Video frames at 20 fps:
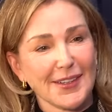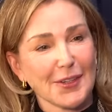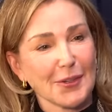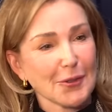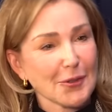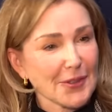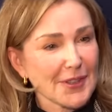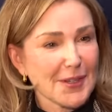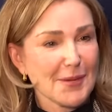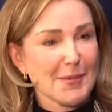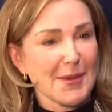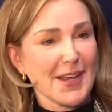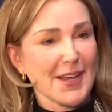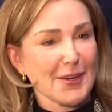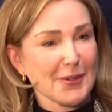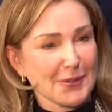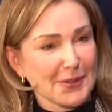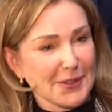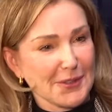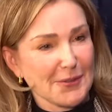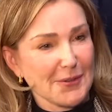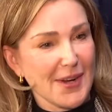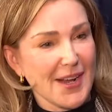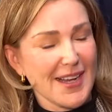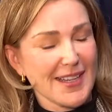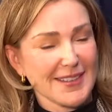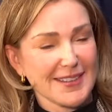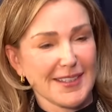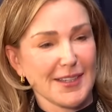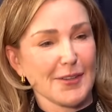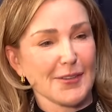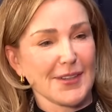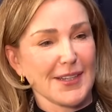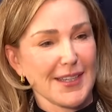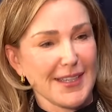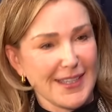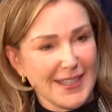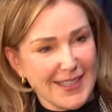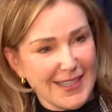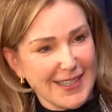early to bed, early to rise, healthy
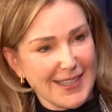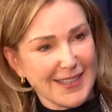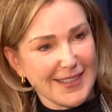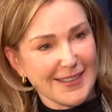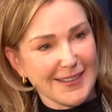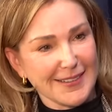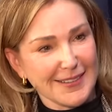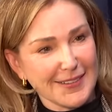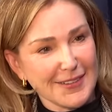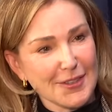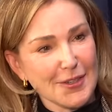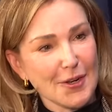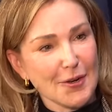eating, and you